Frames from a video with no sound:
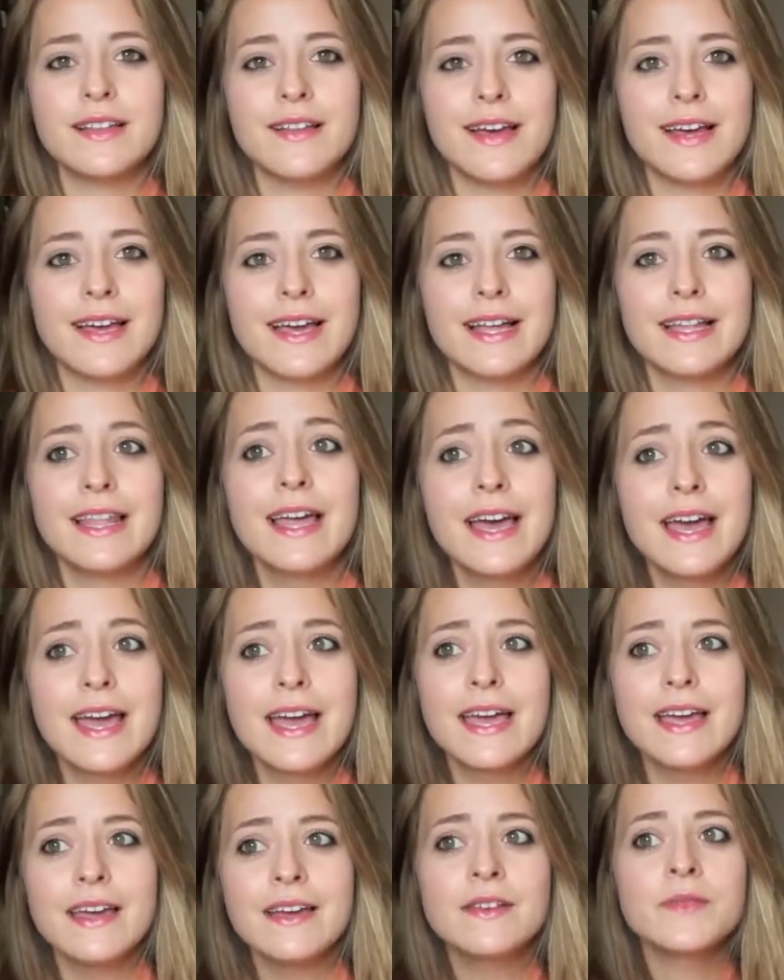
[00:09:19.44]
like
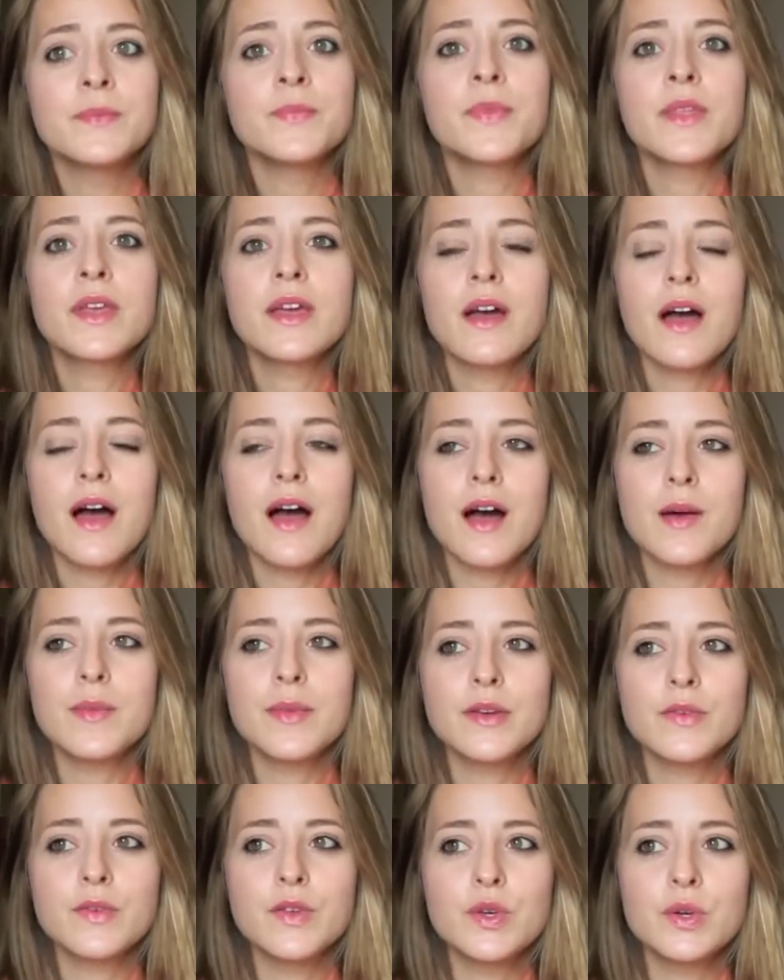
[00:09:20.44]
LA.
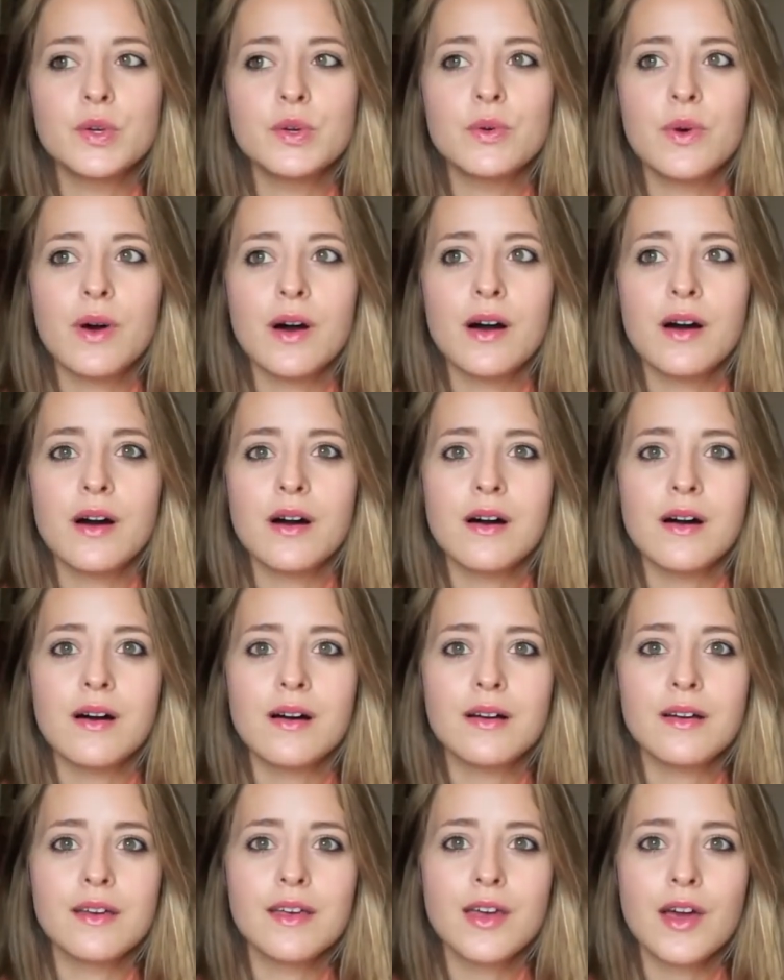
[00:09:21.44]
If you are